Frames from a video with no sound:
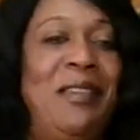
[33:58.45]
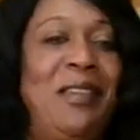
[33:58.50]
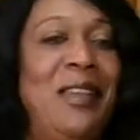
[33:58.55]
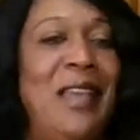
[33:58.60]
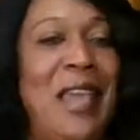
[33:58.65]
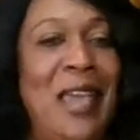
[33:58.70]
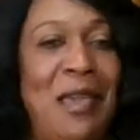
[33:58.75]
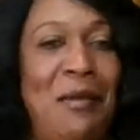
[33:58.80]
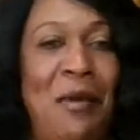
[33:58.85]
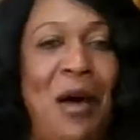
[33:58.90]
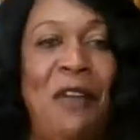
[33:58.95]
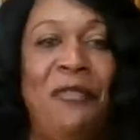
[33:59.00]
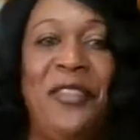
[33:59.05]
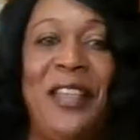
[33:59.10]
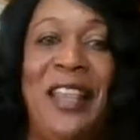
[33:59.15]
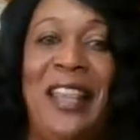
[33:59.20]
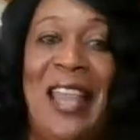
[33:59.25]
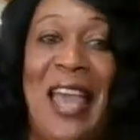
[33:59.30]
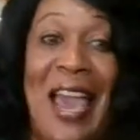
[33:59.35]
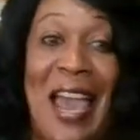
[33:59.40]
the name of
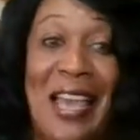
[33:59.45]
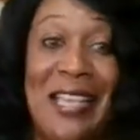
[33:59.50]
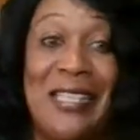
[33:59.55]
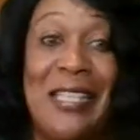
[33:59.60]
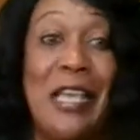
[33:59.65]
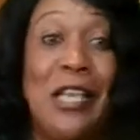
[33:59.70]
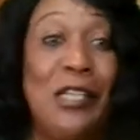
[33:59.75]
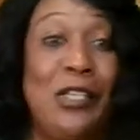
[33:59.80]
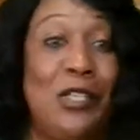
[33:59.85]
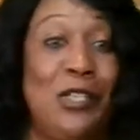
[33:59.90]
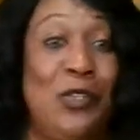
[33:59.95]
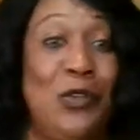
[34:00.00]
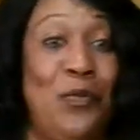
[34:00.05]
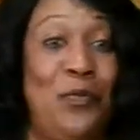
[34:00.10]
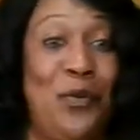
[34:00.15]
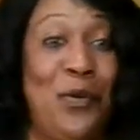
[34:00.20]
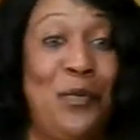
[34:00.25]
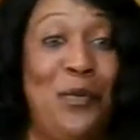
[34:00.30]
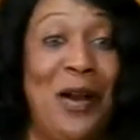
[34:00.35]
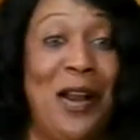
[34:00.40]
the last
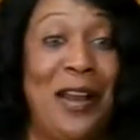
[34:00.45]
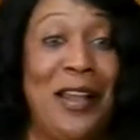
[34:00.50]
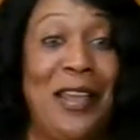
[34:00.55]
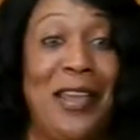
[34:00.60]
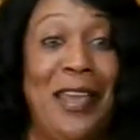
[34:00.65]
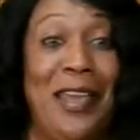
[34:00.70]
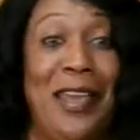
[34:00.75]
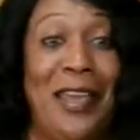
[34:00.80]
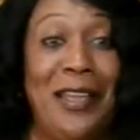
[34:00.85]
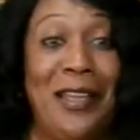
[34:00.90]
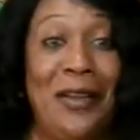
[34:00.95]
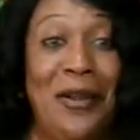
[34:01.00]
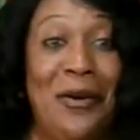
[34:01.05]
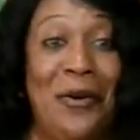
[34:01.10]
supermarket